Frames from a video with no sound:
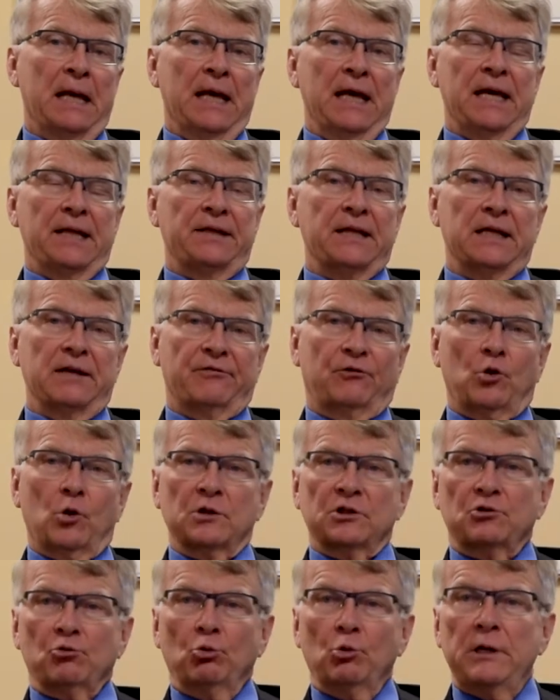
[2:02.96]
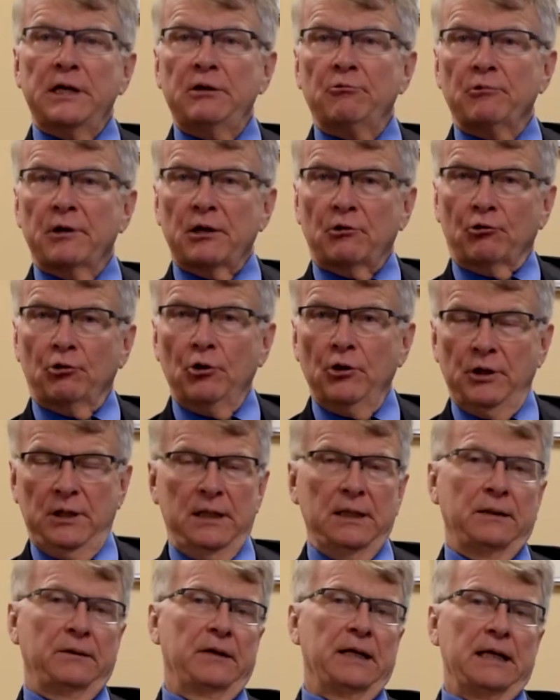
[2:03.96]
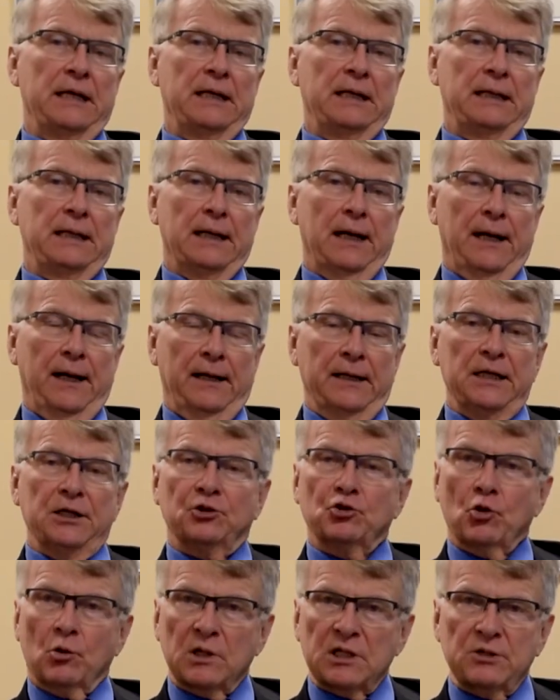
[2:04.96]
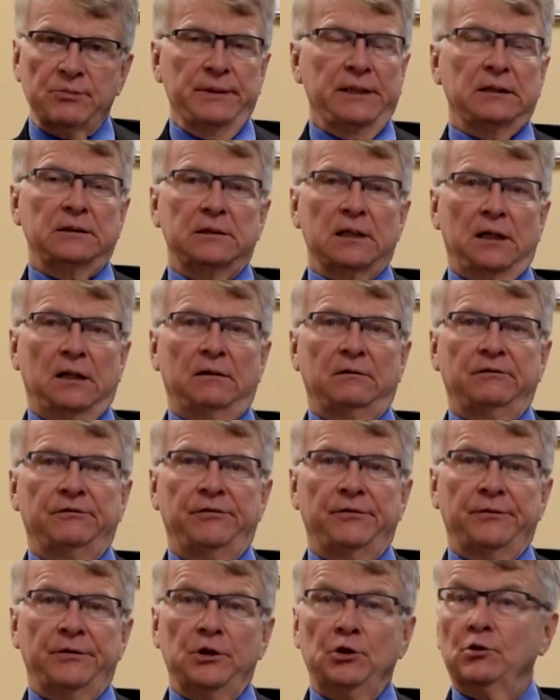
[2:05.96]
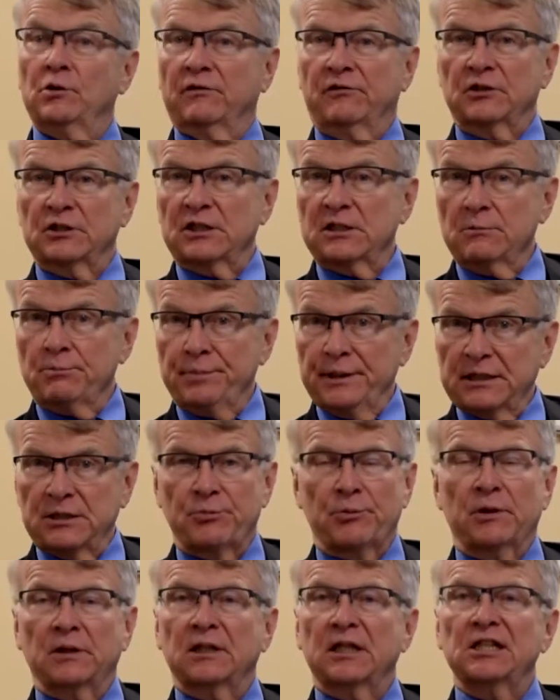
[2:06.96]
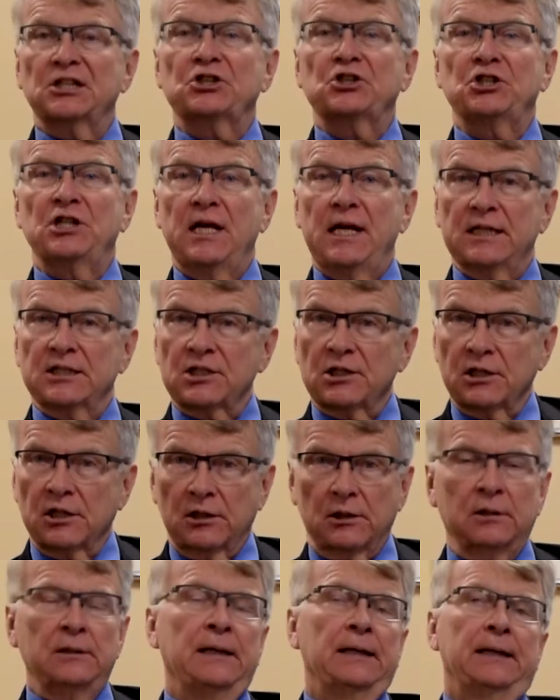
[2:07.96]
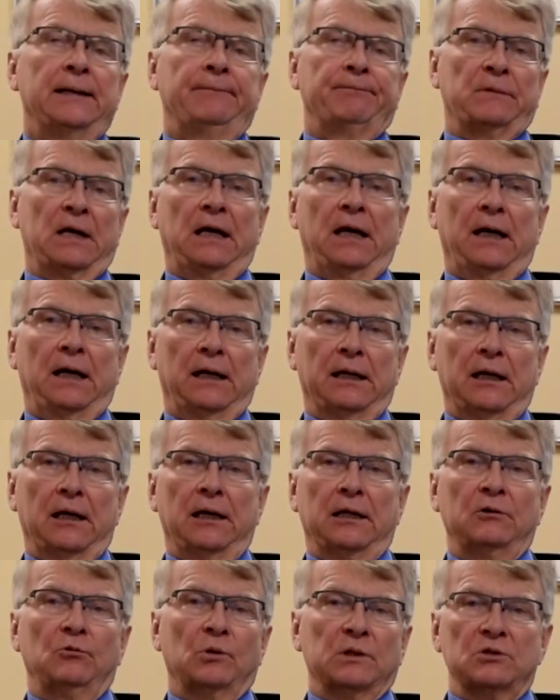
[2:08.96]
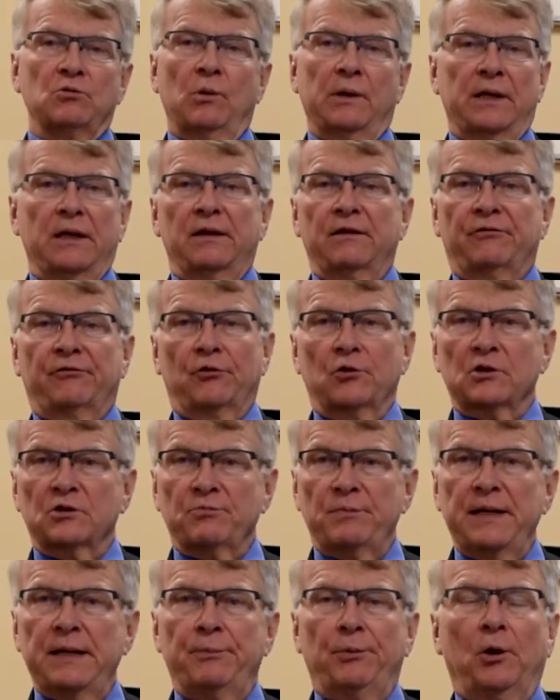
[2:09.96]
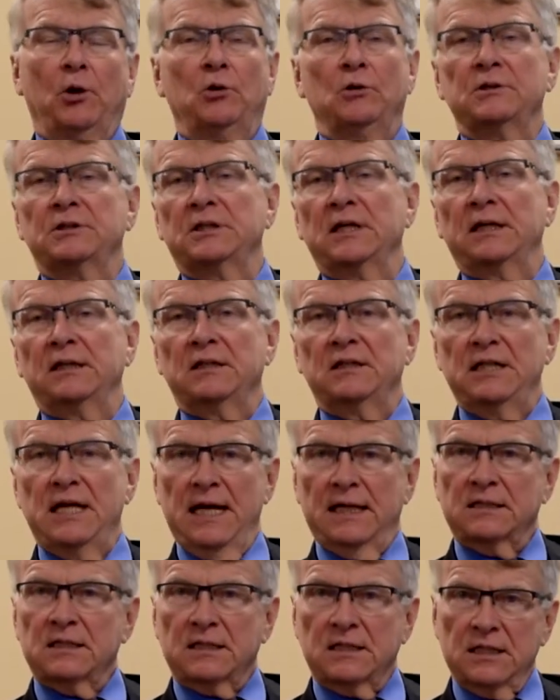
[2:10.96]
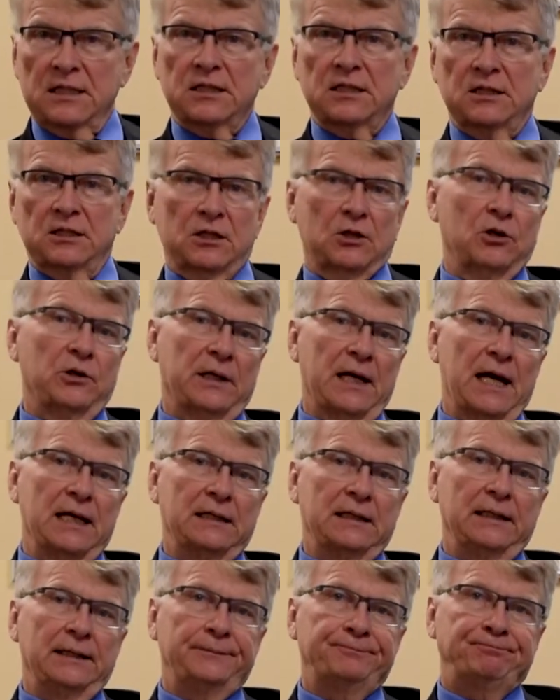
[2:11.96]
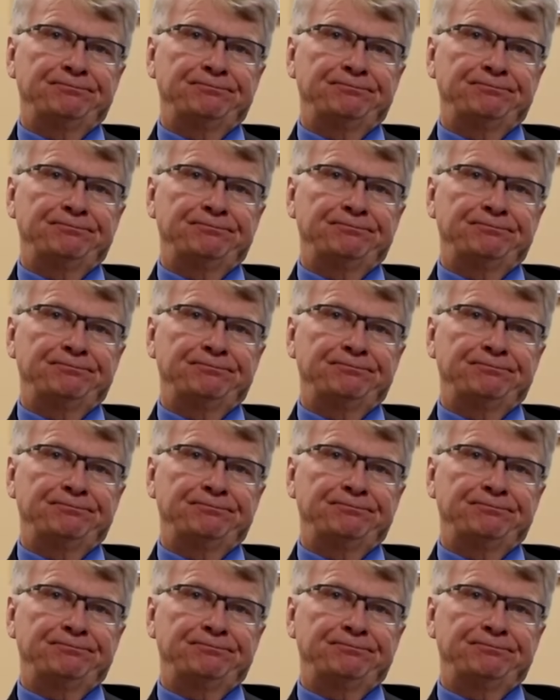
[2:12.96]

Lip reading: And then, of course, we recruited the endorsement of the University of Pittsburgh. The chancellor was one of the first people who said, yes, this is a good idea.